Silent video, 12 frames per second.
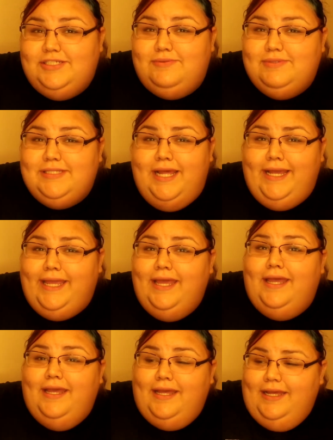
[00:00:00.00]
She was like,
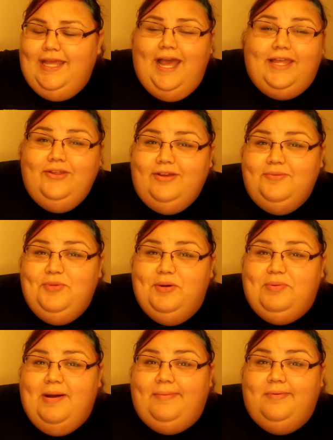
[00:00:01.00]
yeah, you can meal
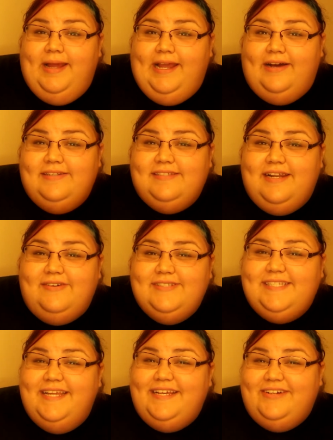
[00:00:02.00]
prep at my house, and I
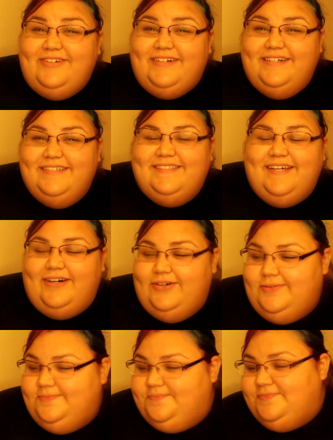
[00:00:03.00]
was like, cool.
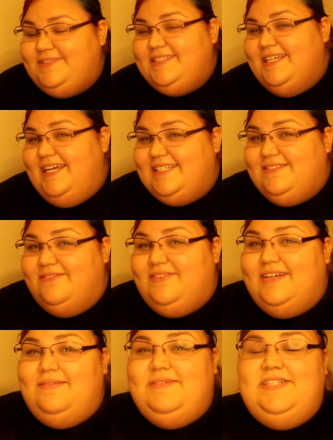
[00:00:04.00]
So that's what we're gonna be